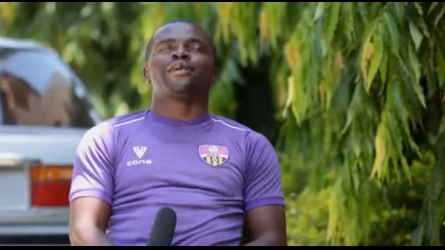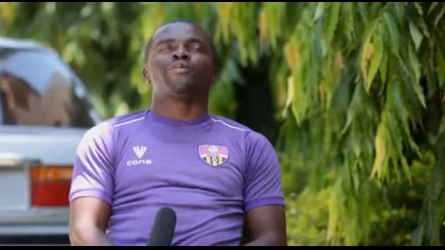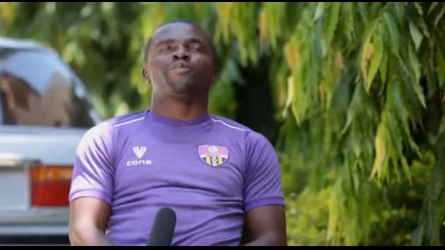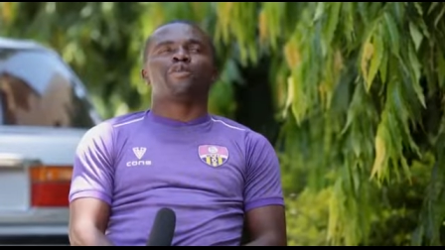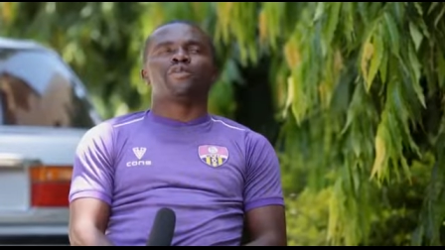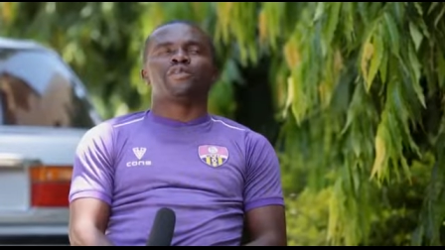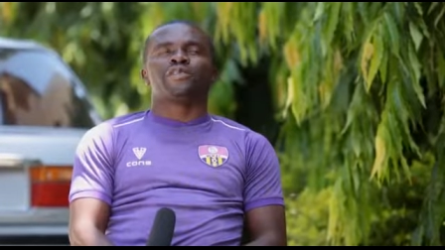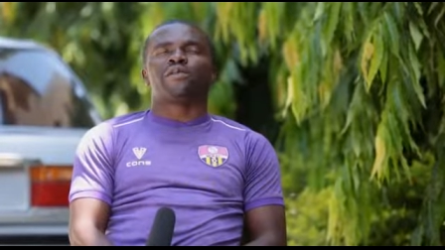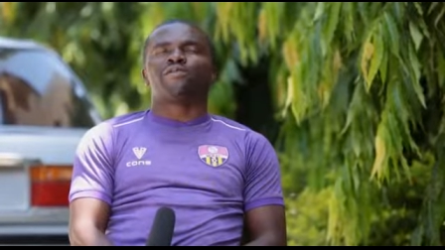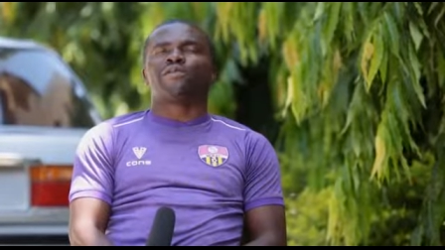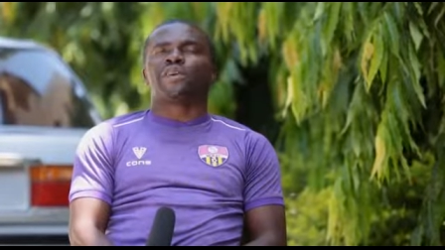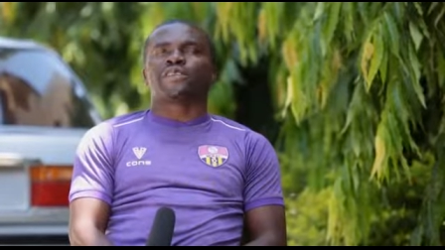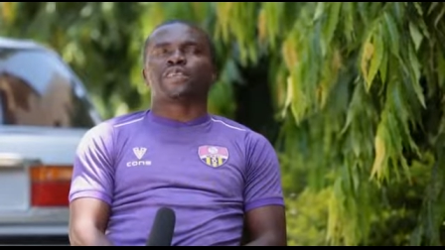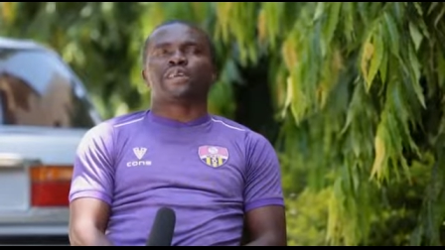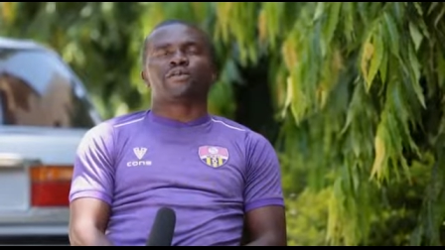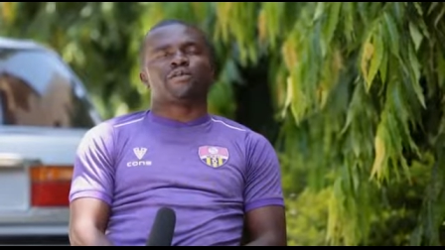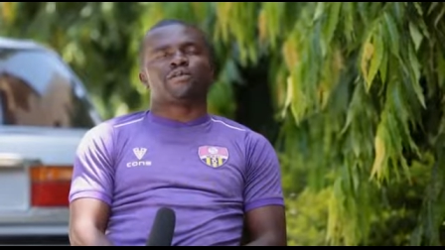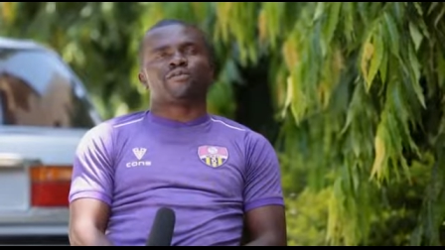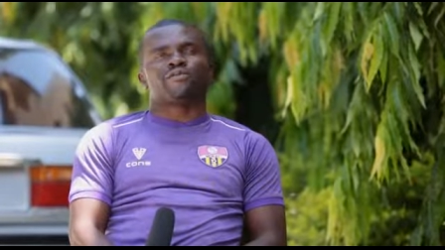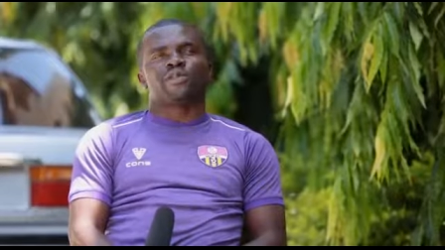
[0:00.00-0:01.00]
they brought the
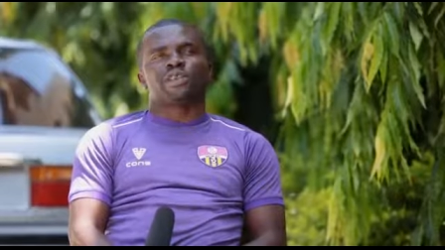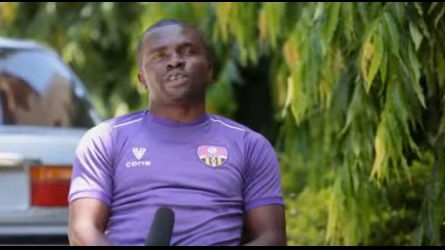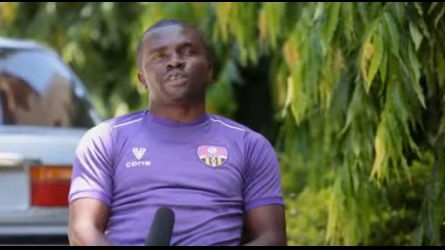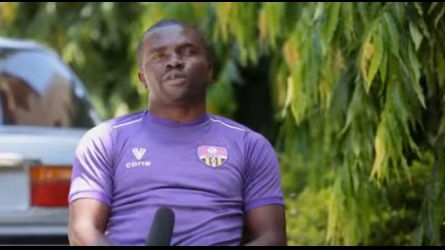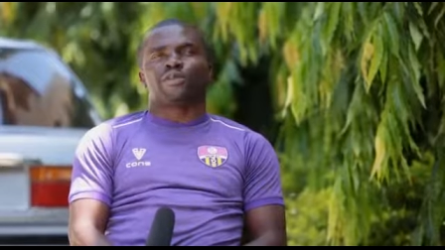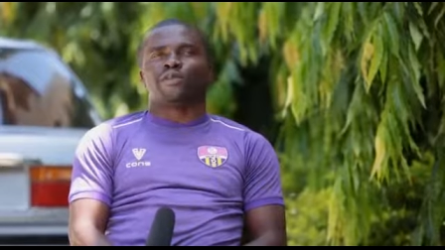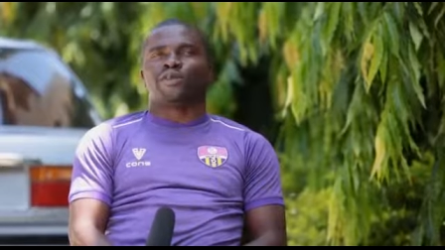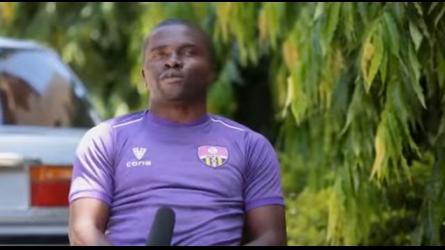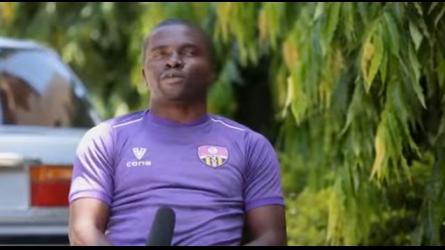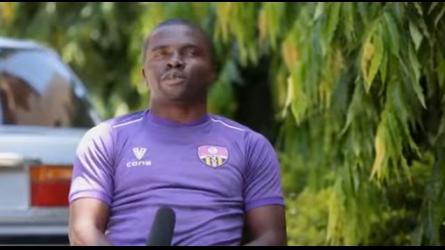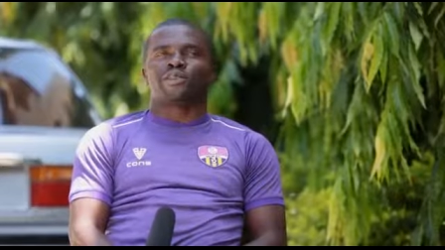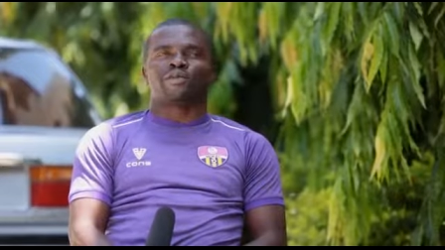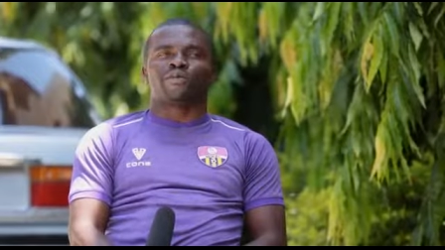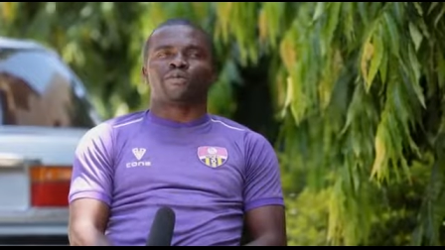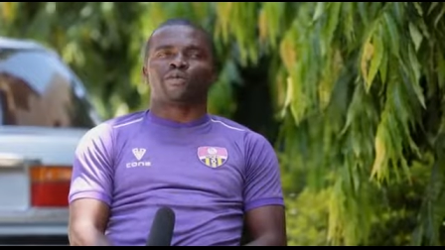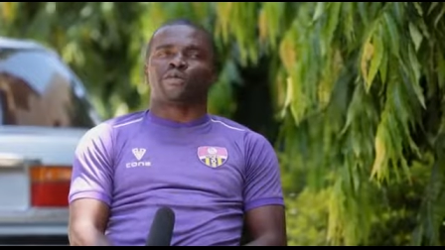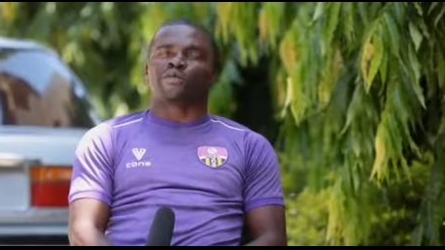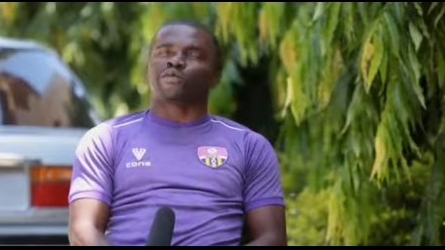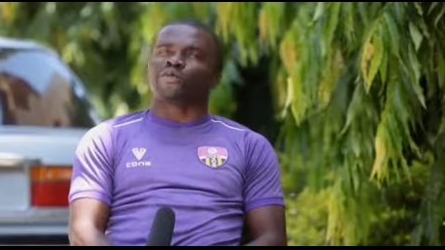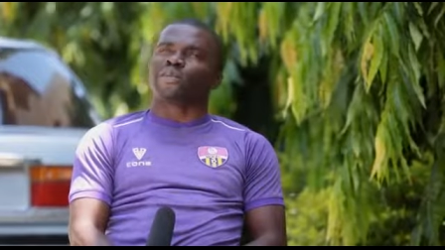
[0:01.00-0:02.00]
best out of me always
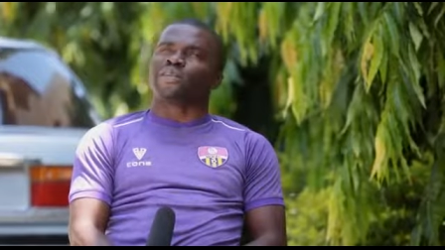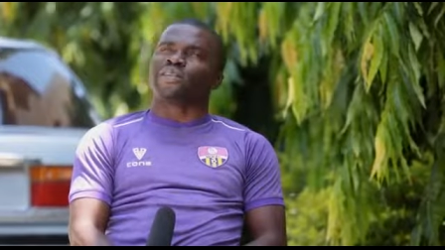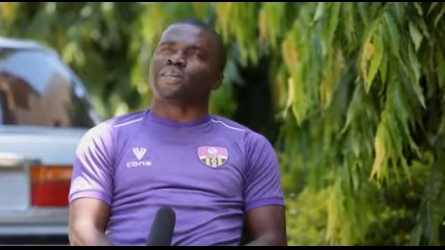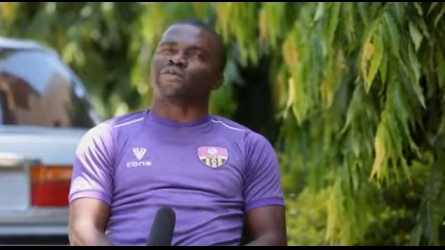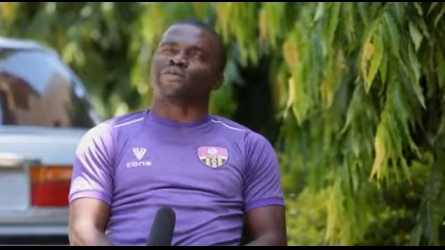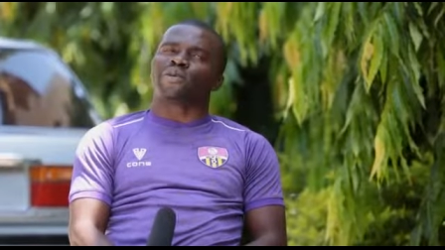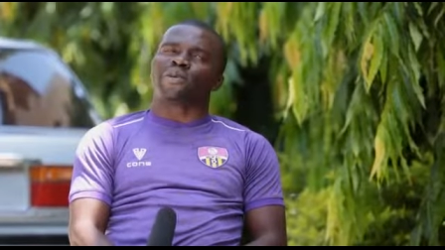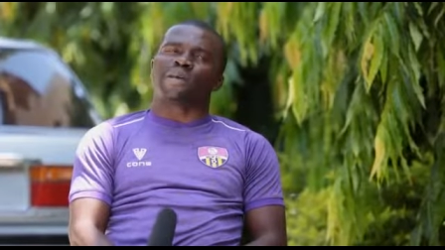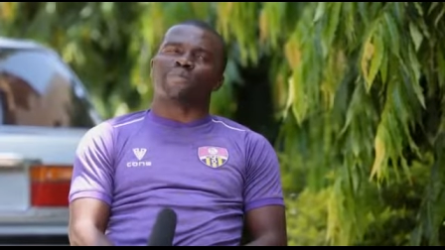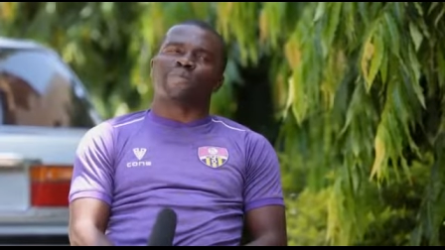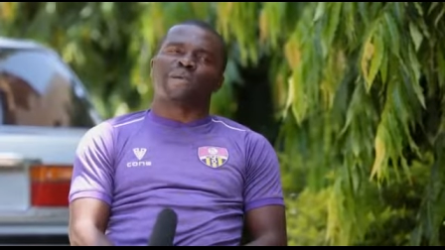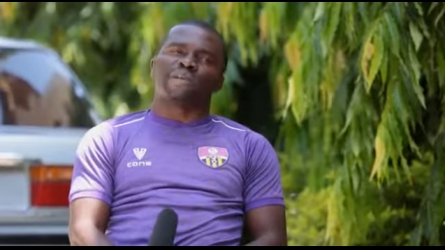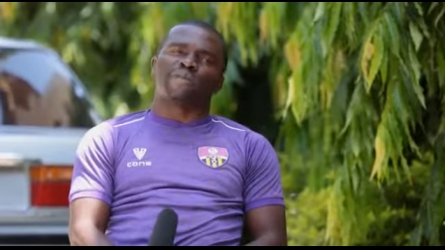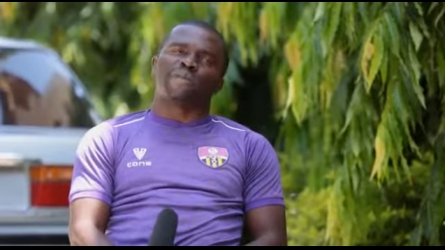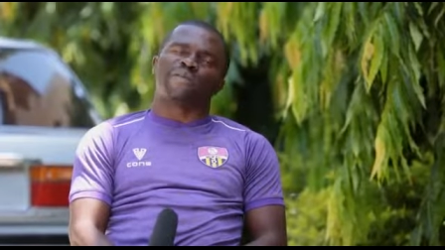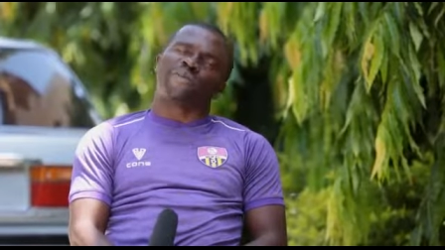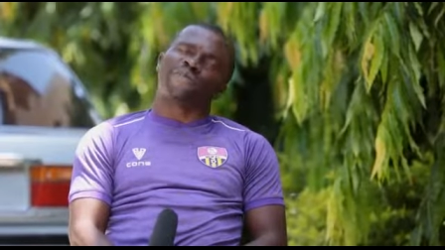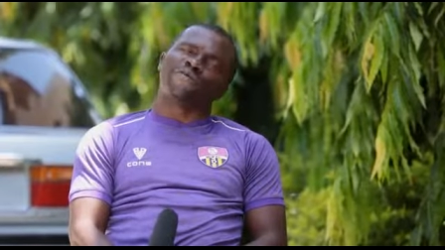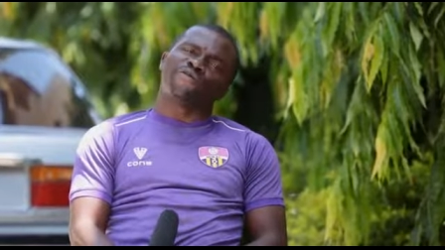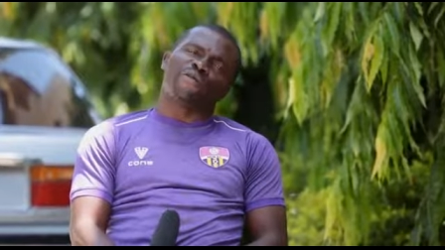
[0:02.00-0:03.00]
because when they are talking about
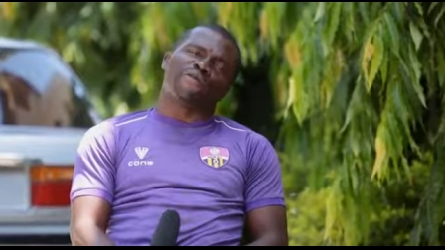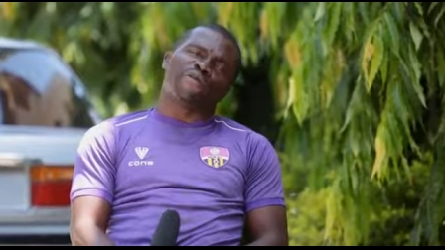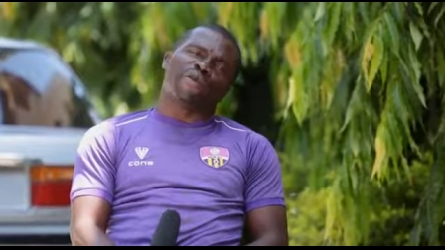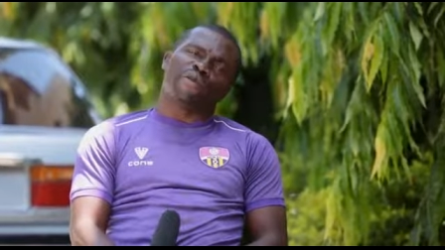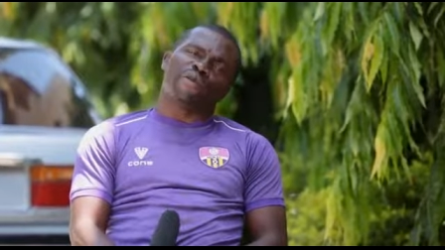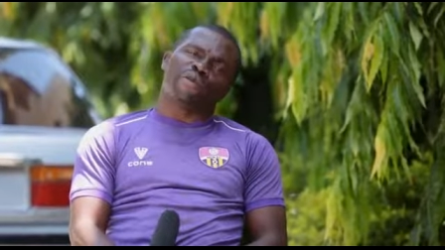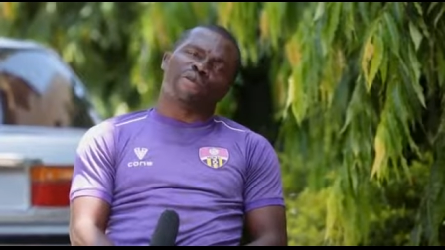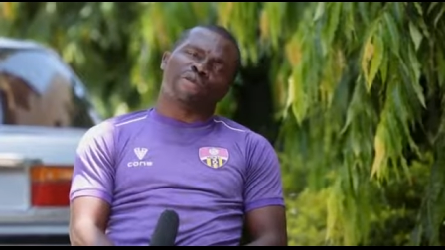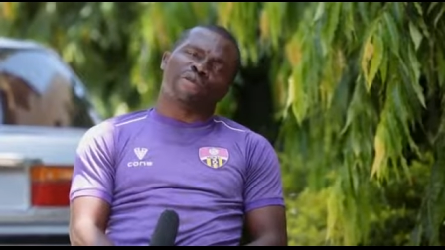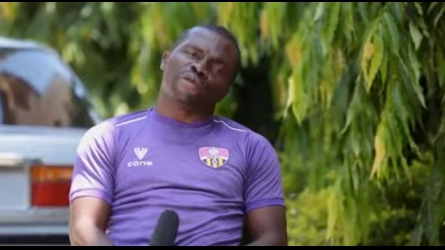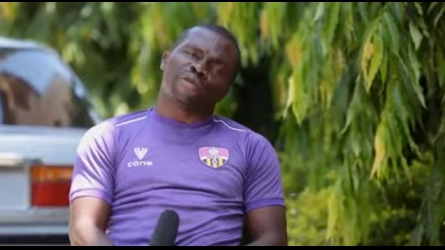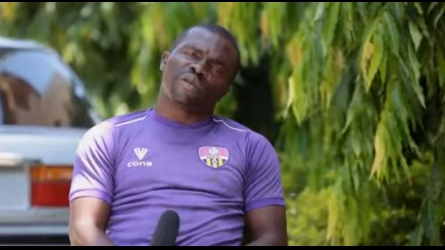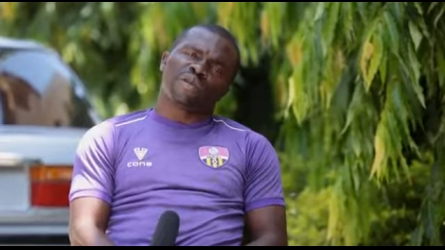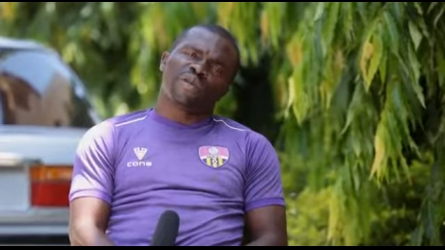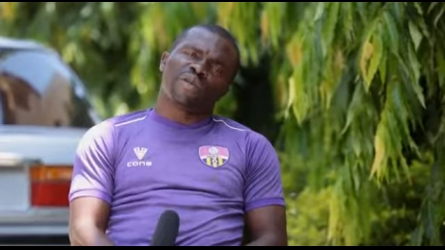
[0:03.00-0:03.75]
MFM Football Club,